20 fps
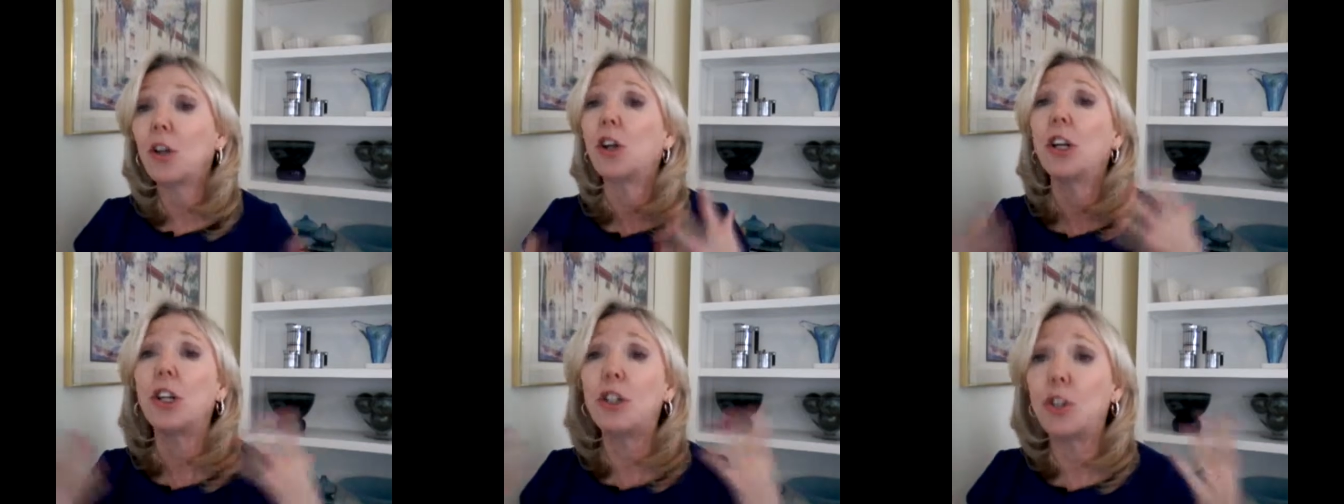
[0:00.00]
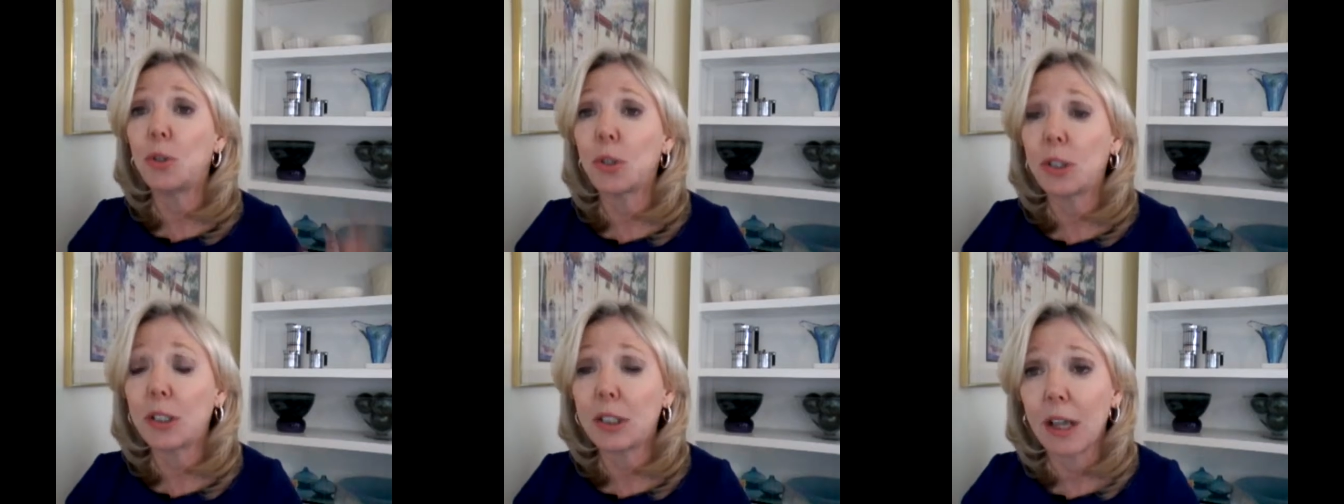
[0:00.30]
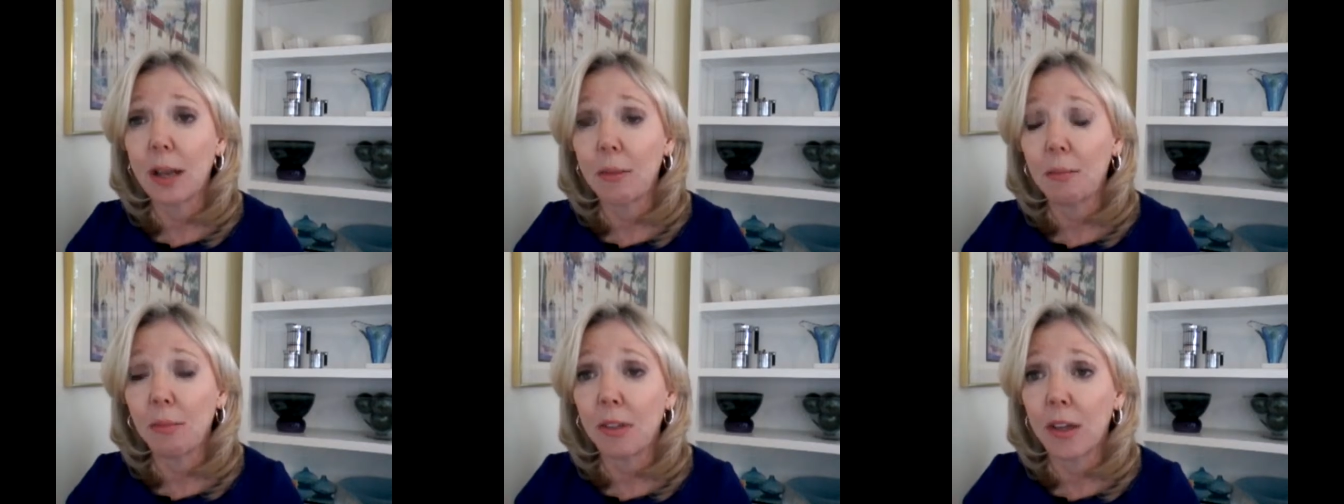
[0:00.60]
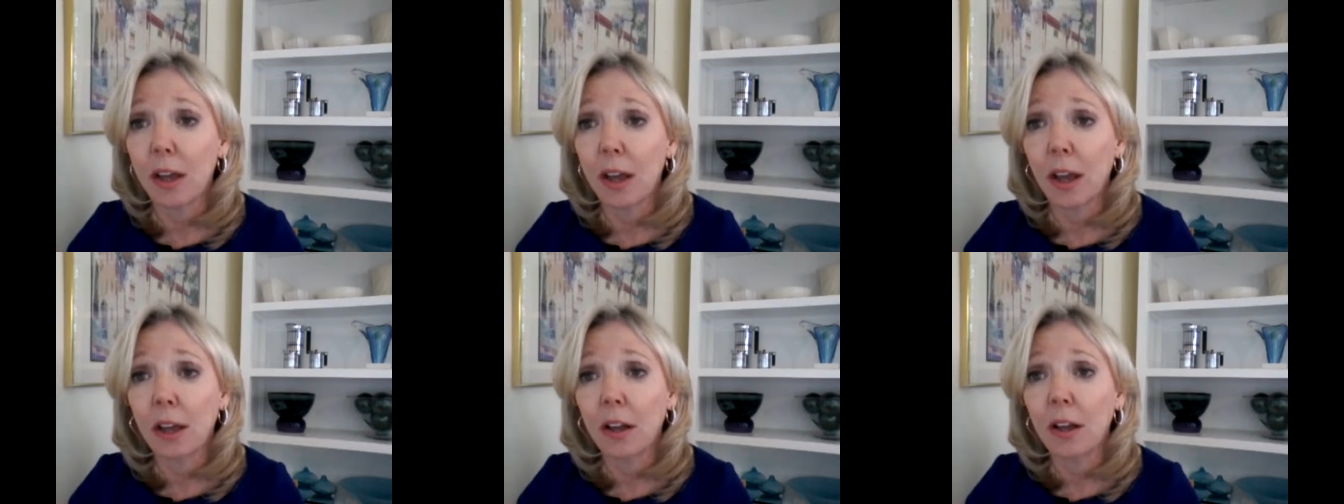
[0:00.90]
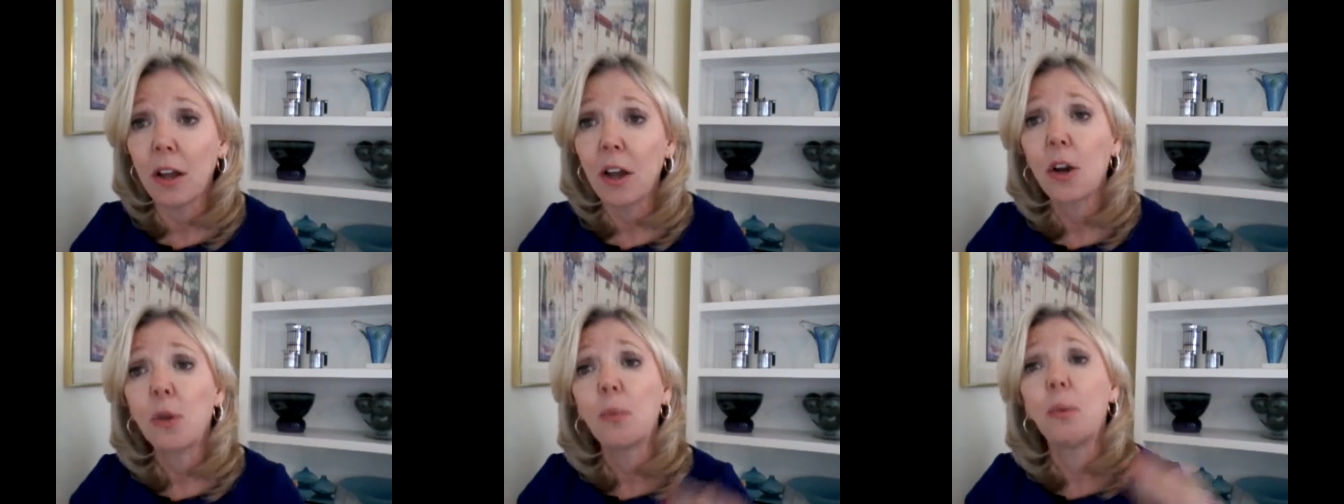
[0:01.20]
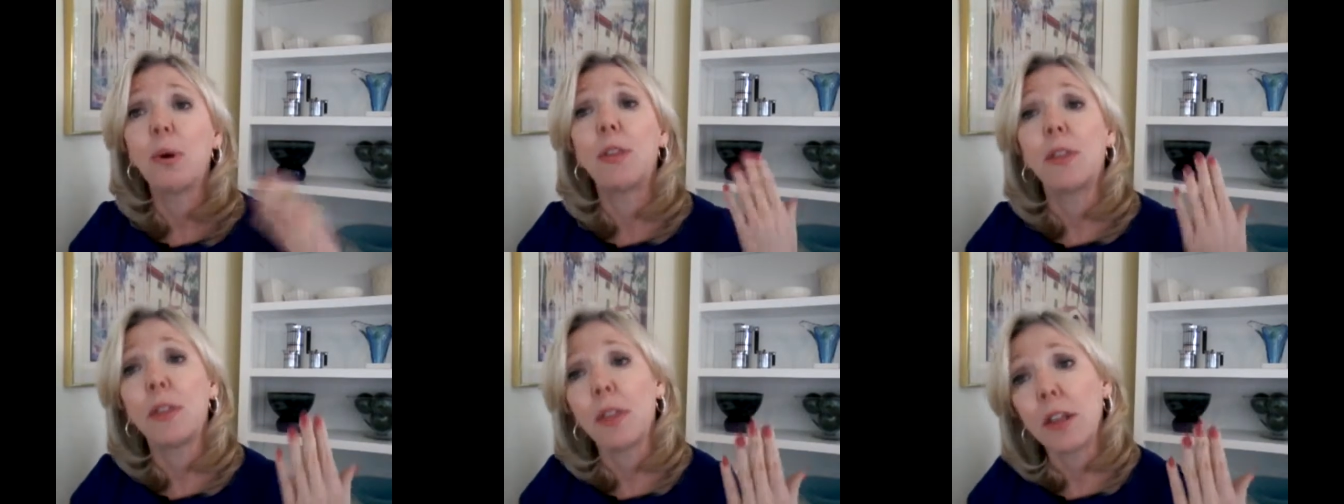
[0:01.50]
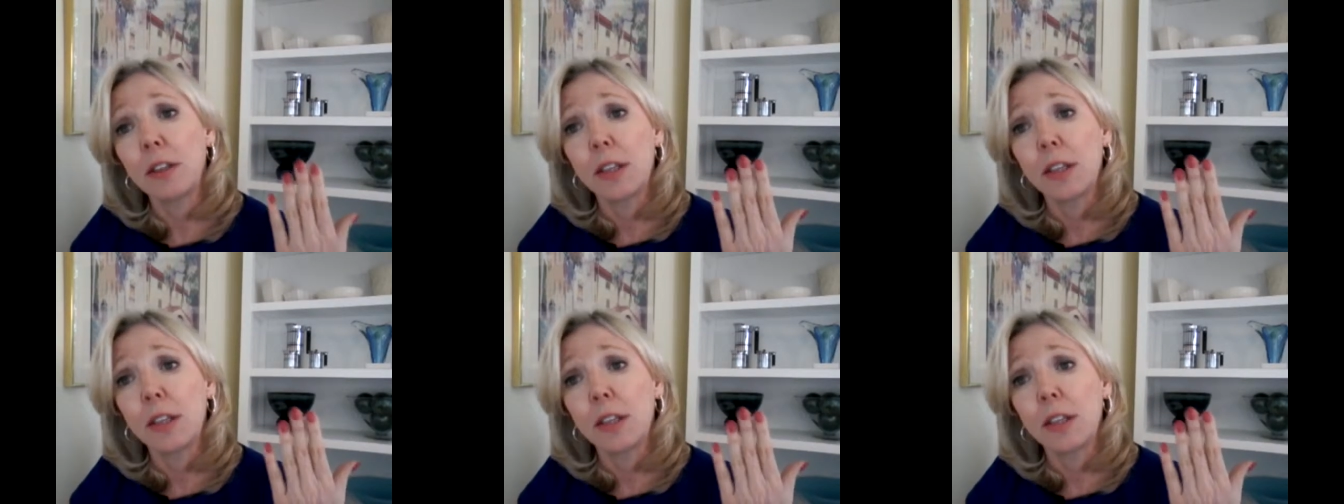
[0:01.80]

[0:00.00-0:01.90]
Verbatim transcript: You're going to do the same thing with